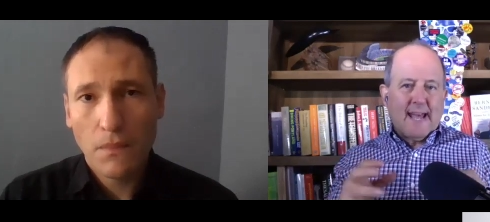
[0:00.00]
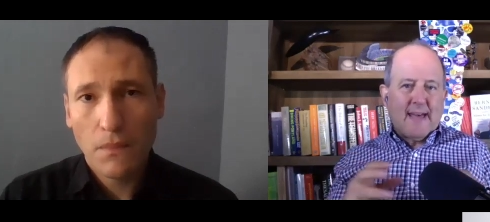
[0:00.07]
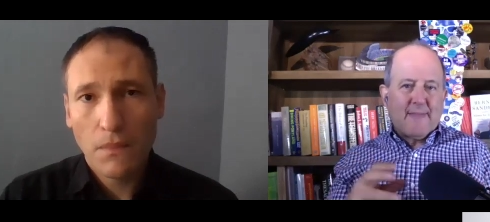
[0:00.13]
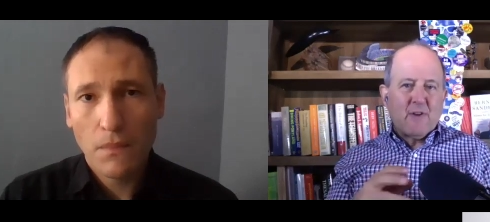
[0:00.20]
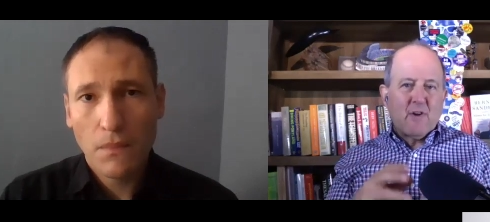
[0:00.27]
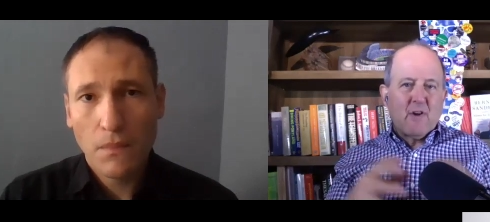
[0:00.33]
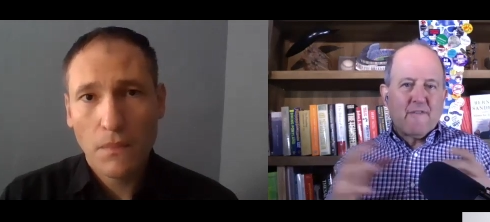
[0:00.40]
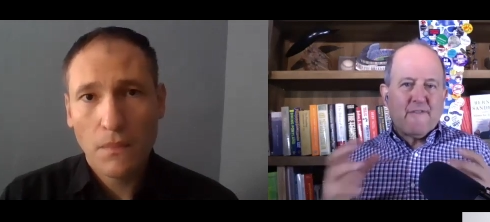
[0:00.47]
Speaker 1: and
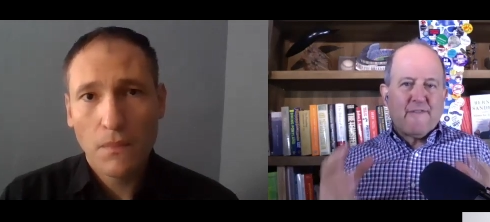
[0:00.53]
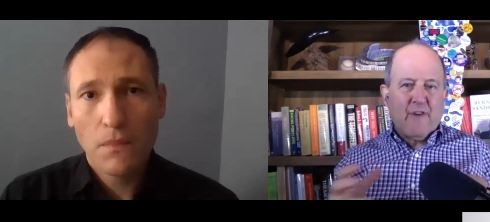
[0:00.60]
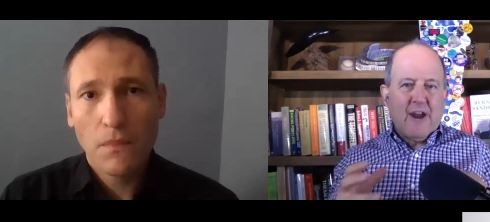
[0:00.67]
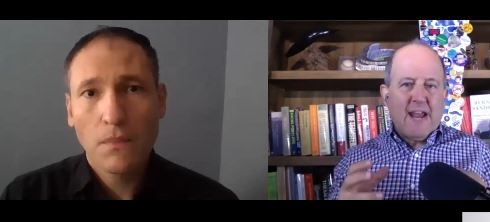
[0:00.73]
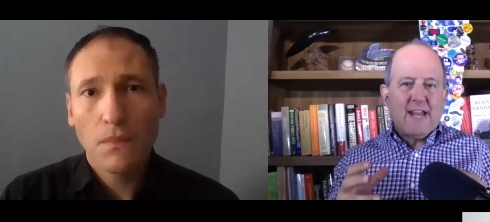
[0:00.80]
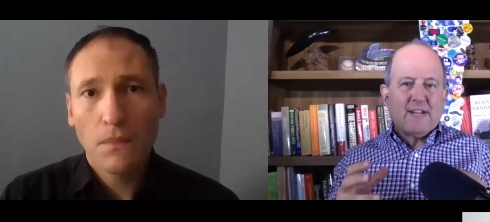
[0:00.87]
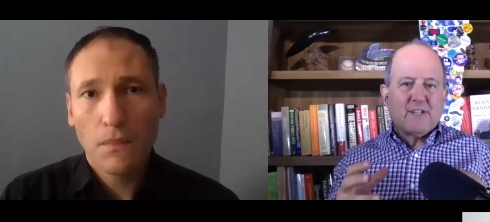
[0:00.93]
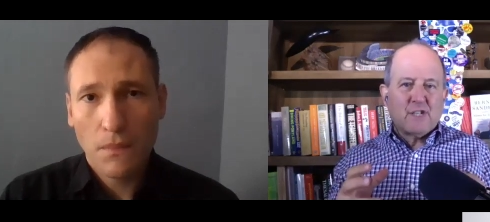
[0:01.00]
they're
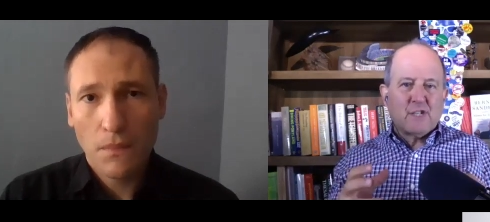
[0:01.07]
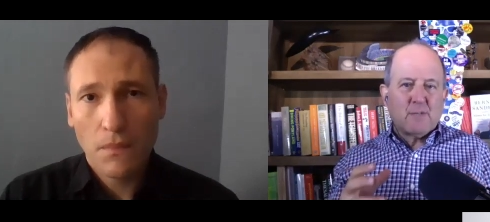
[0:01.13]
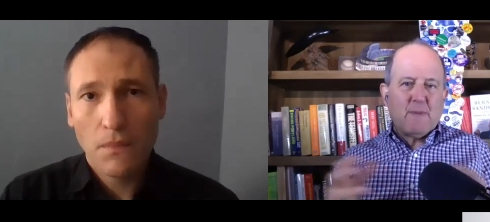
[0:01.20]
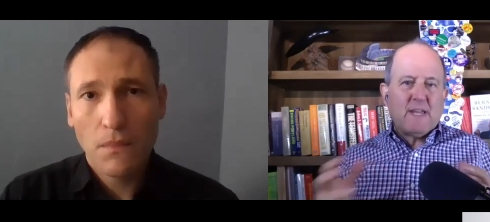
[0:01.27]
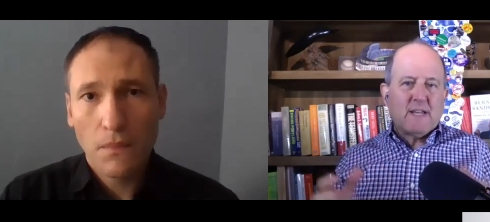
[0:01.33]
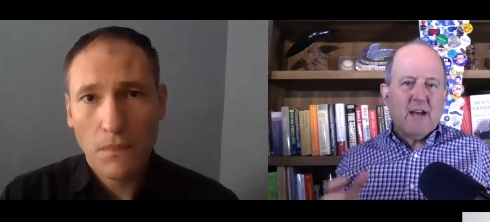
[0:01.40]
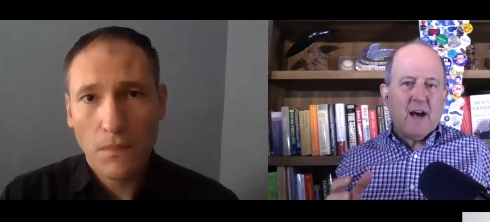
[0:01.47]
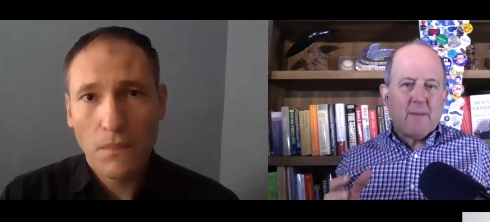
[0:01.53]
afraid to
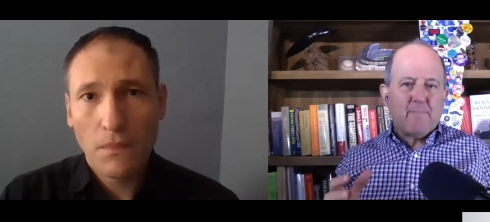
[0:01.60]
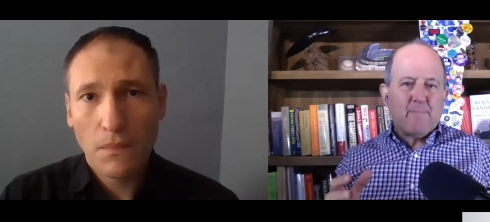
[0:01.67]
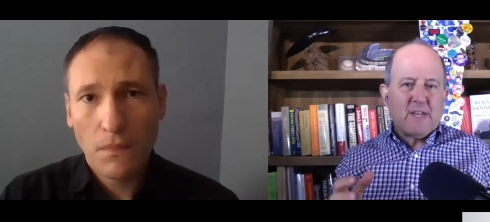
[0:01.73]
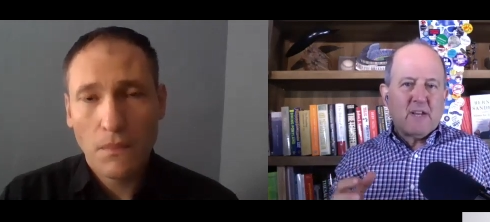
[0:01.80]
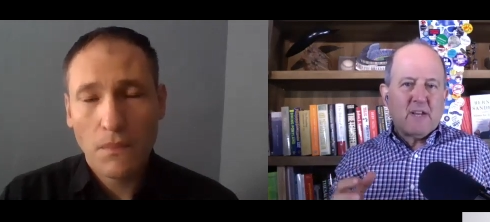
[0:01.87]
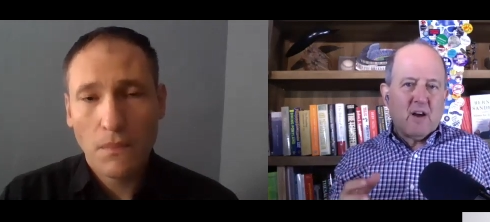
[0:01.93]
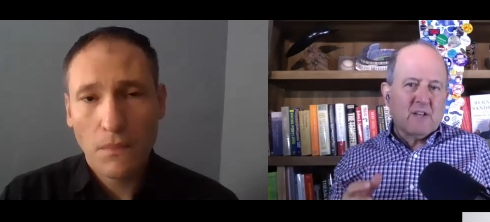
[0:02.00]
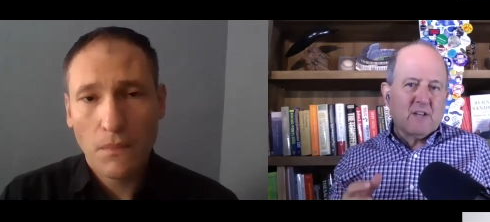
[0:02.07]
speak up
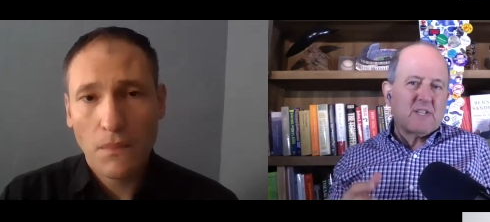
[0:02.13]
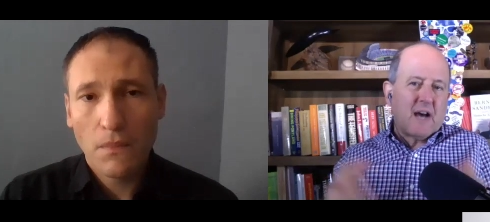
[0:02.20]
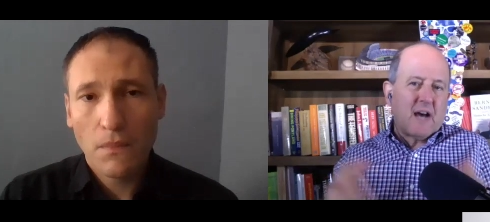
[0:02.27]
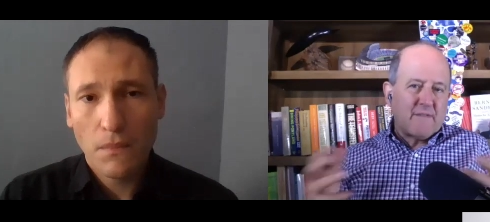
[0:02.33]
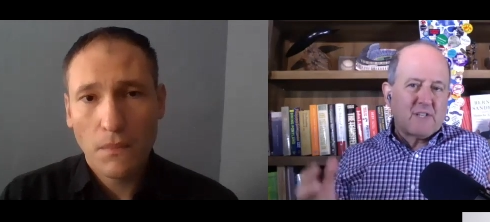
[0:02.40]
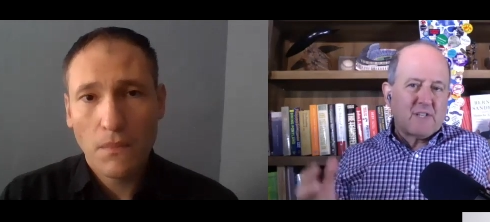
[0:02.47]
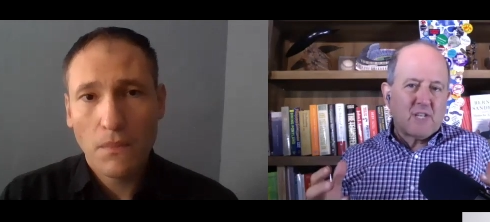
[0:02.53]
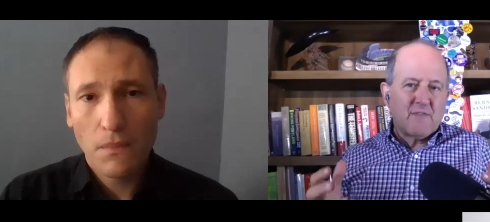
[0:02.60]
because
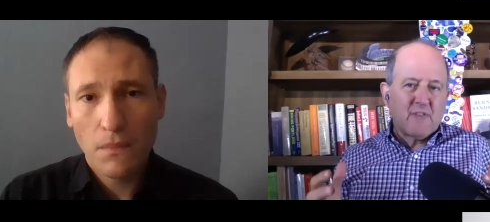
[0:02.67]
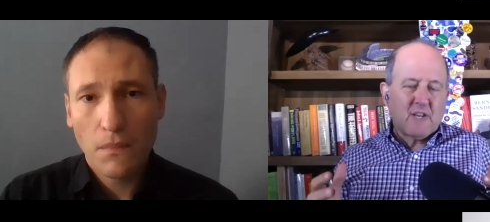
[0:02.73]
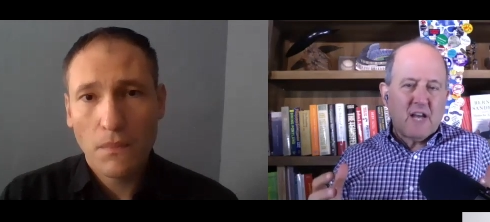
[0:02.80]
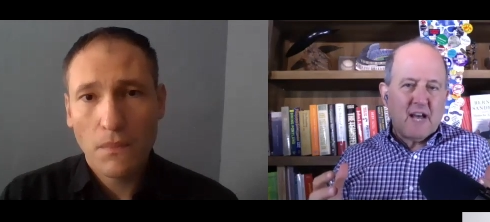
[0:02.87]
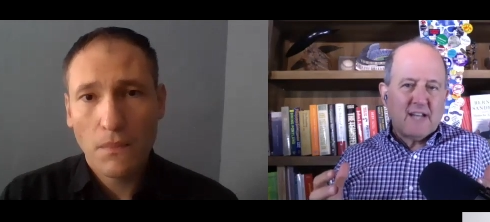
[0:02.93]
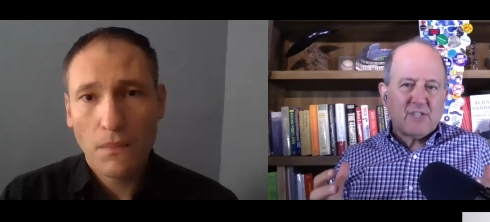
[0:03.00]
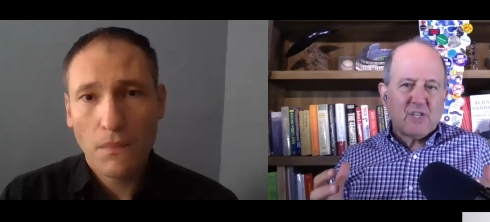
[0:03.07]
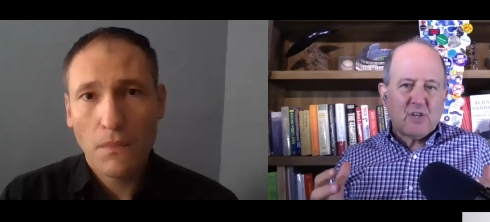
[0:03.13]
obviously of the
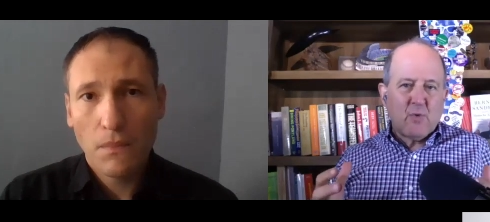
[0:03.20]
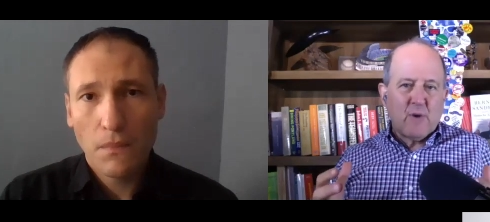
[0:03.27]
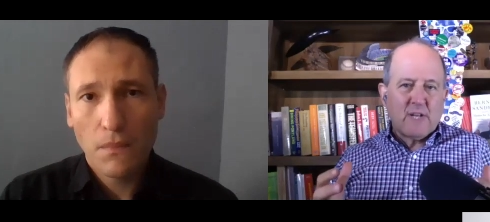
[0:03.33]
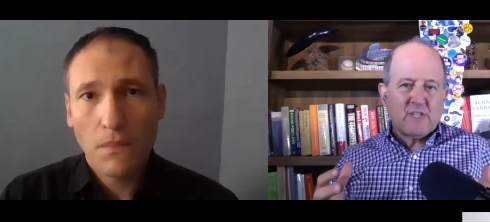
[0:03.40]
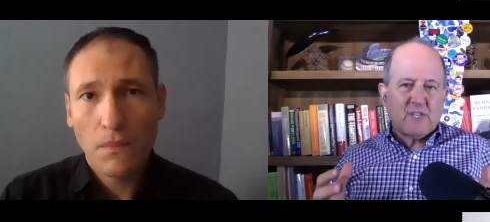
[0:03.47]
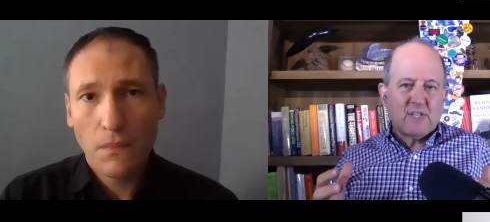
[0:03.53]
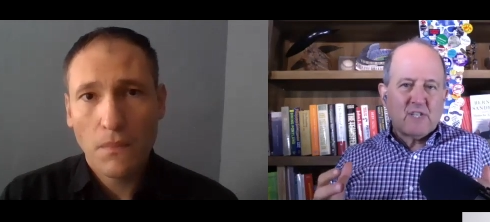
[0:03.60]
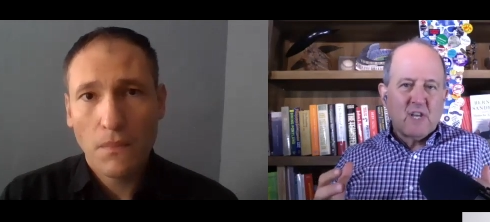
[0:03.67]

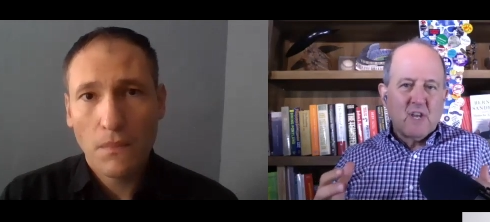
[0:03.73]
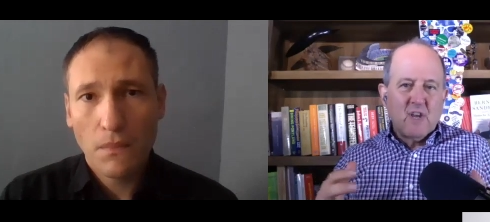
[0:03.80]
consequences